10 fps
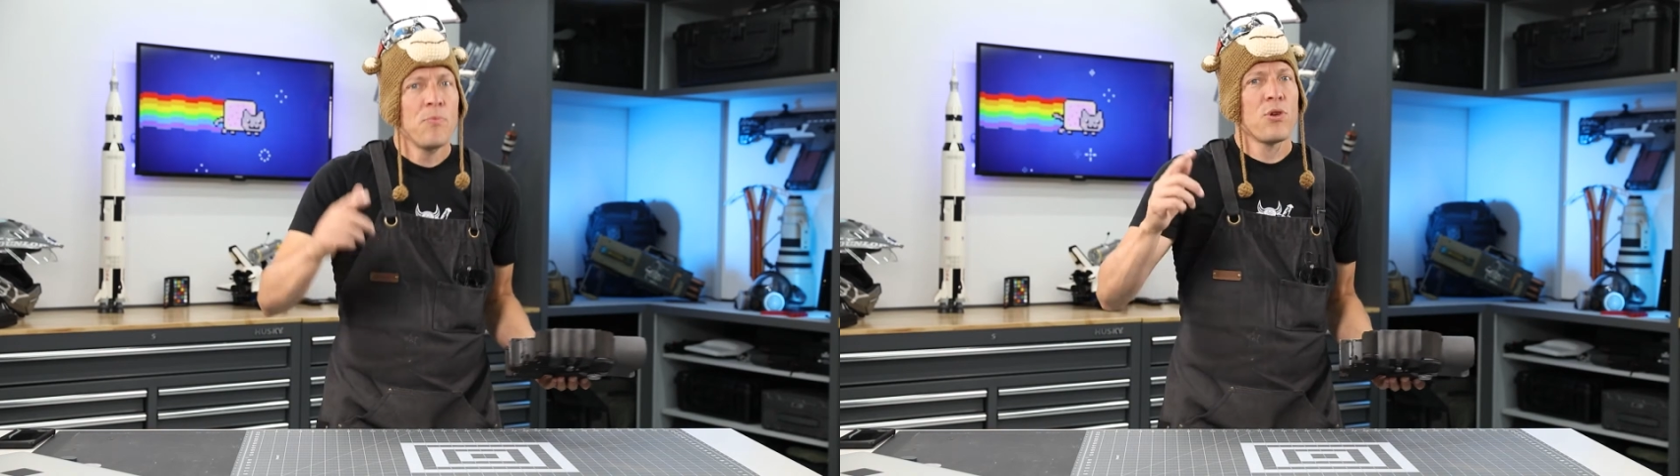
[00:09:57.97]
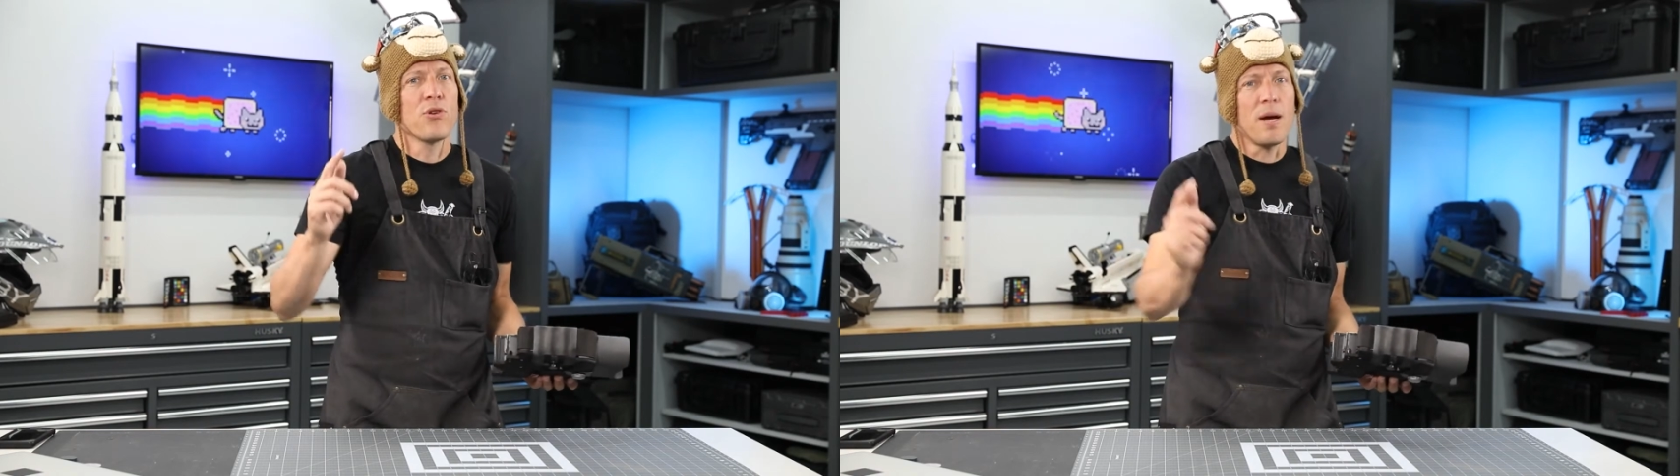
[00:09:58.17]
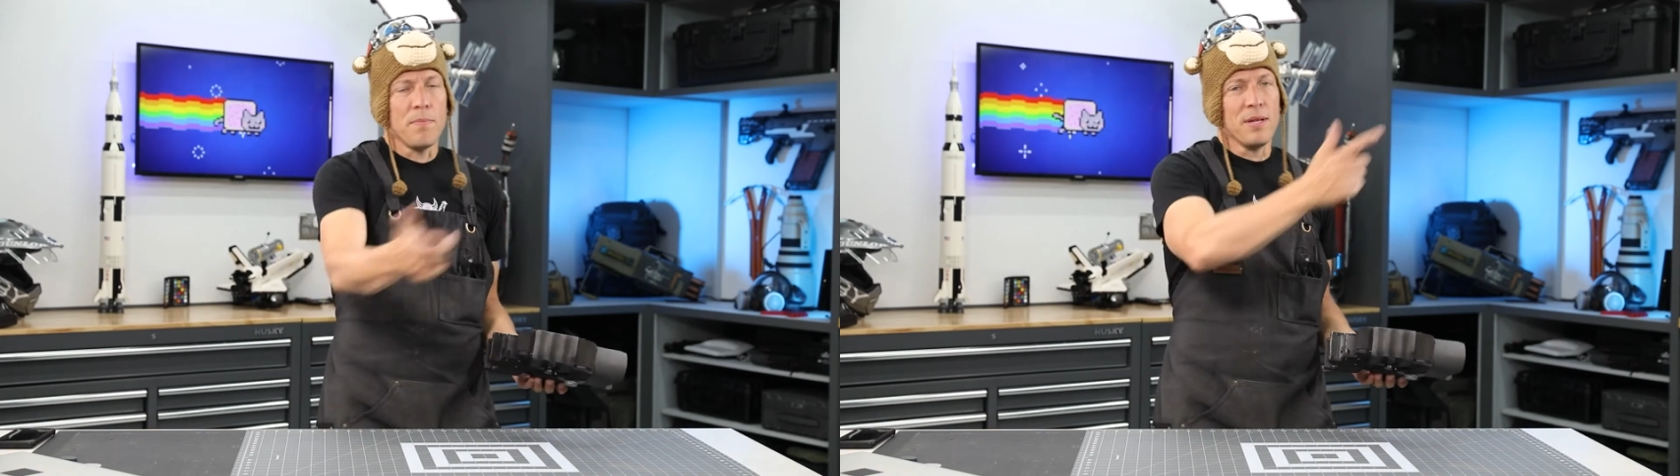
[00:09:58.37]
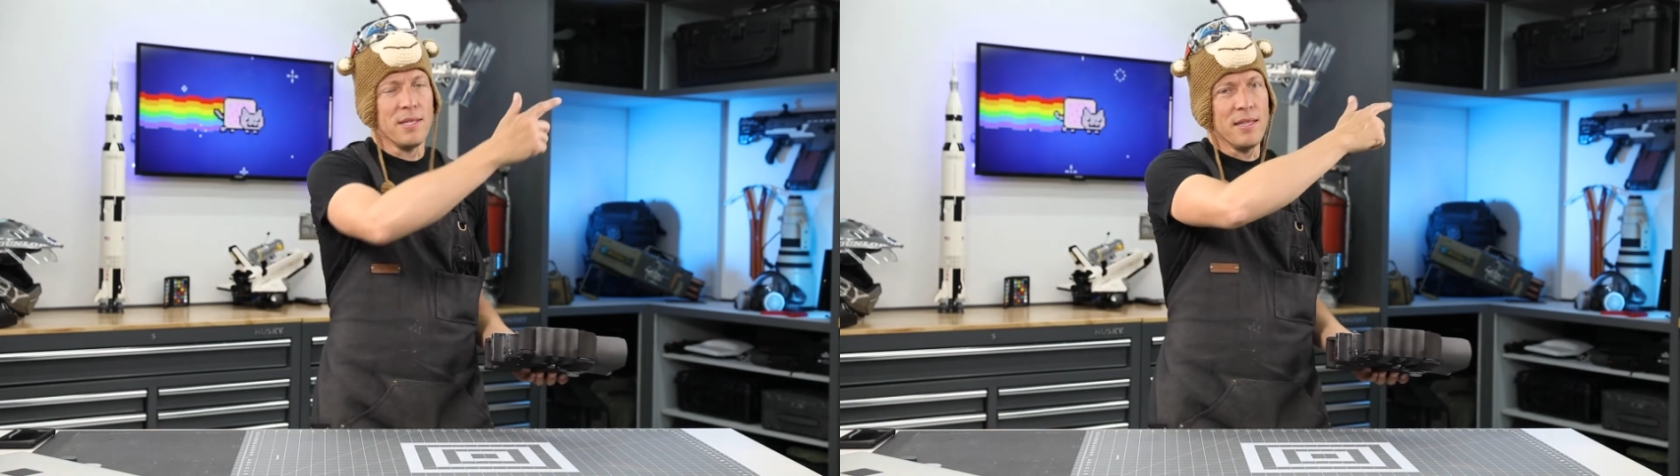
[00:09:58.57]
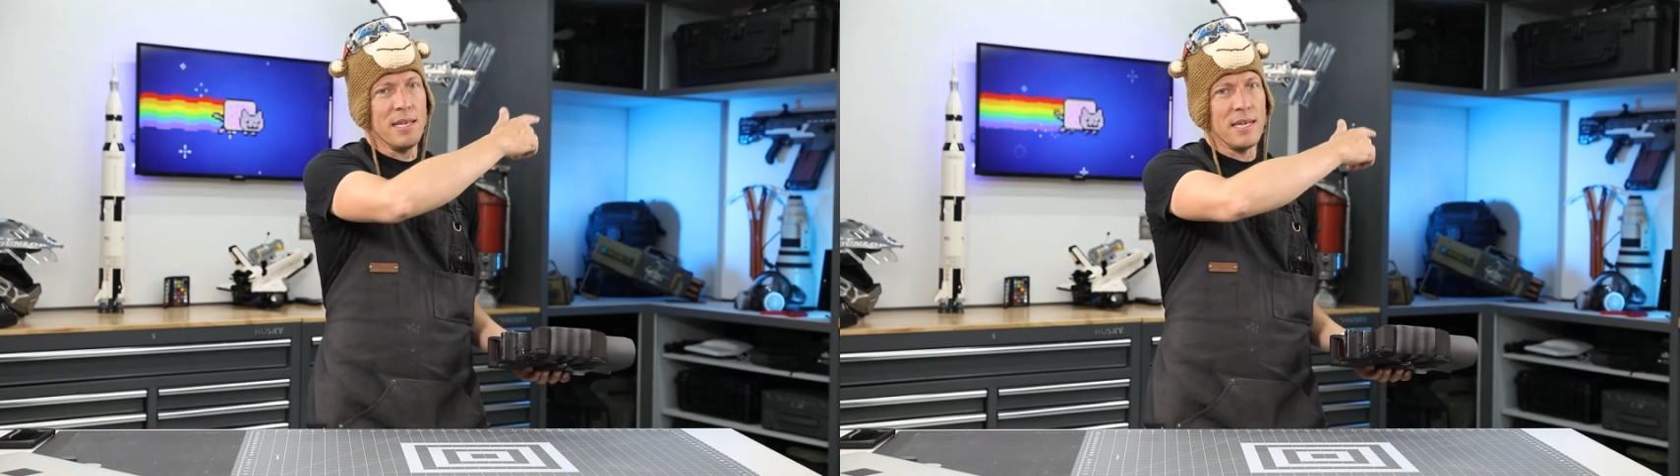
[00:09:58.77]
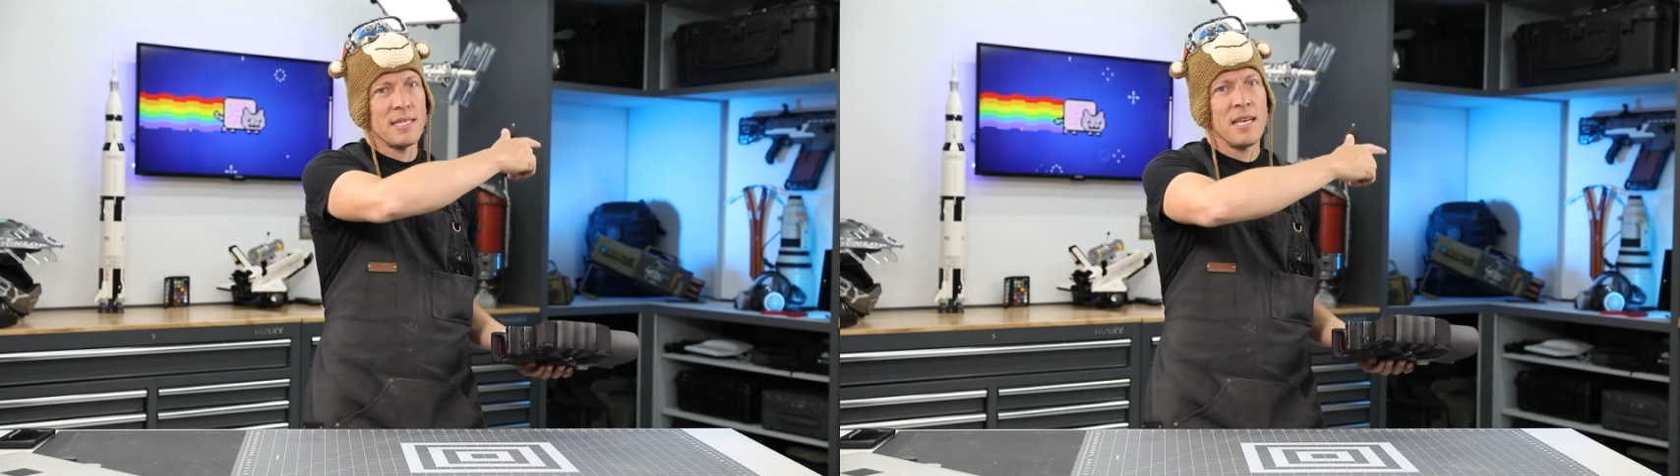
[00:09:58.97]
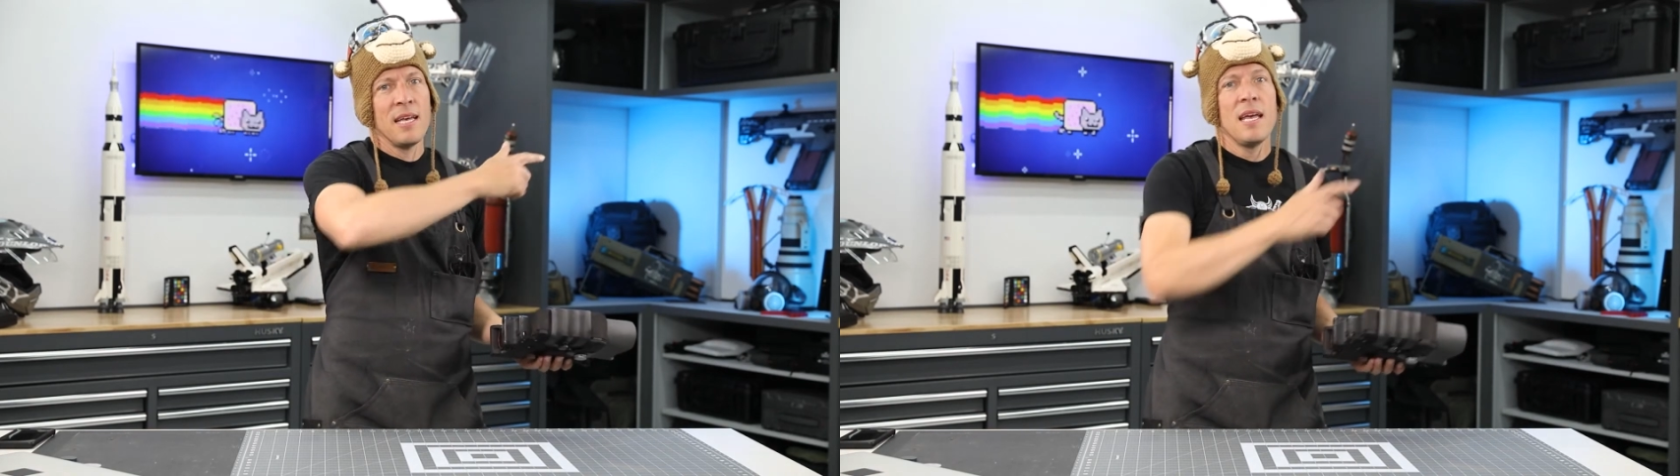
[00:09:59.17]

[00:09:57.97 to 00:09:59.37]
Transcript: you're not building things.